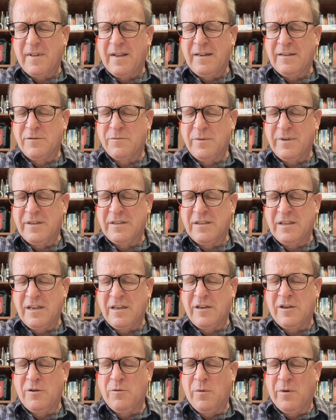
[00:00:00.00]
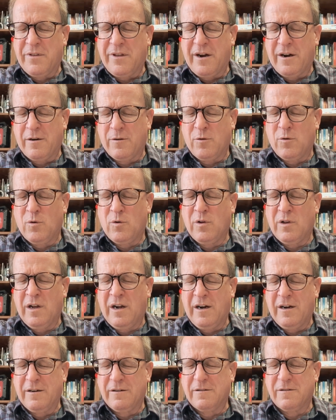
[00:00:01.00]
as we seek you with our whole
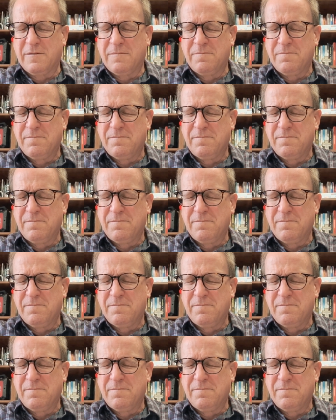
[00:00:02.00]
heart.